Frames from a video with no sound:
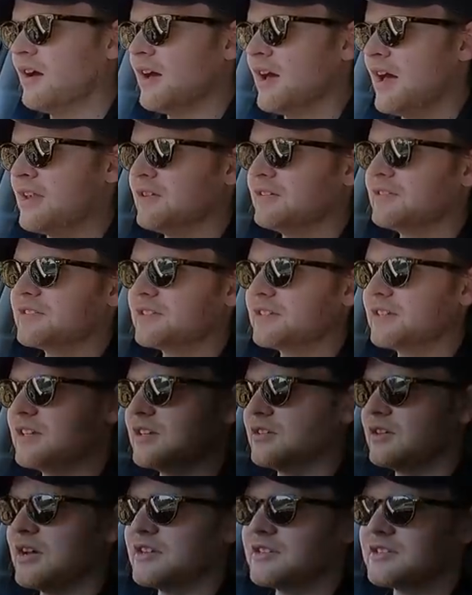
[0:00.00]
and you
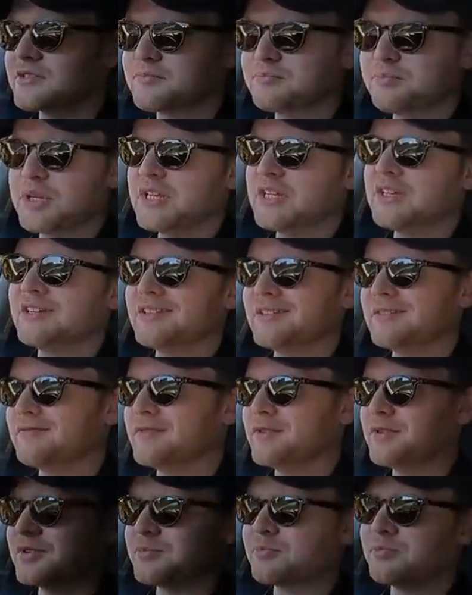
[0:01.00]
know, it's big, it
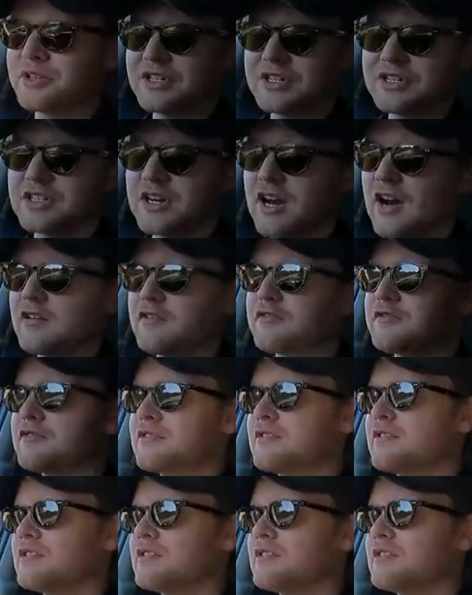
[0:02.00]
feels pretty tough.